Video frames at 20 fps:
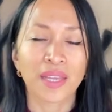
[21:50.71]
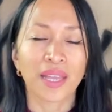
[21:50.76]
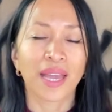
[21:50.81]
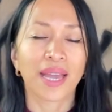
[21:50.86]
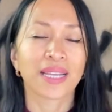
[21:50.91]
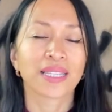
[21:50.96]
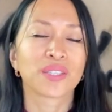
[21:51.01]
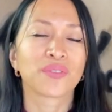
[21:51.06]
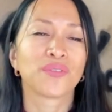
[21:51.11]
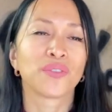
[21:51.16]

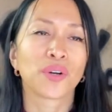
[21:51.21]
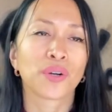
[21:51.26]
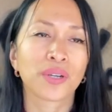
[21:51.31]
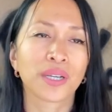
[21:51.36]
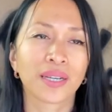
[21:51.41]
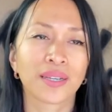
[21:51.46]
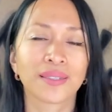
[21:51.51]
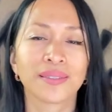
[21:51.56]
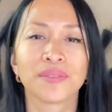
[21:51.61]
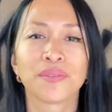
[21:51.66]
as
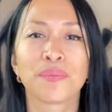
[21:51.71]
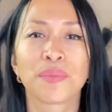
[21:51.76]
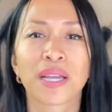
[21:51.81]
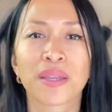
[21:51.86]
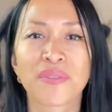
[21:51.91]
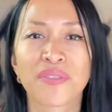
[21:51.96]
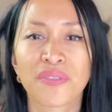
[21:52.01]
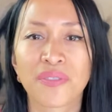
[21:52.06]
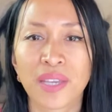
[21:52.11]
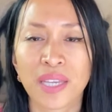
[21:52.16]
Voka, my
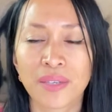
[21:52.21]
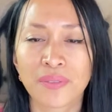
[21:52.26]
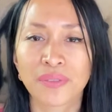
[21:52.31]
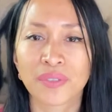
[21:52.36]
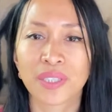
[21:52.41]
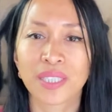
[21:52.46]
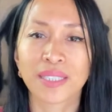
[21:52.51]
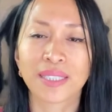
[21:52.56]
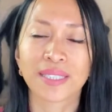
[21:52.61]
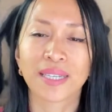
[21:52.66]

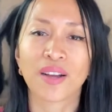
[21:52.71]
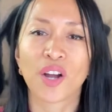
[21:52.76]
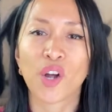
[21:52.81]
favorite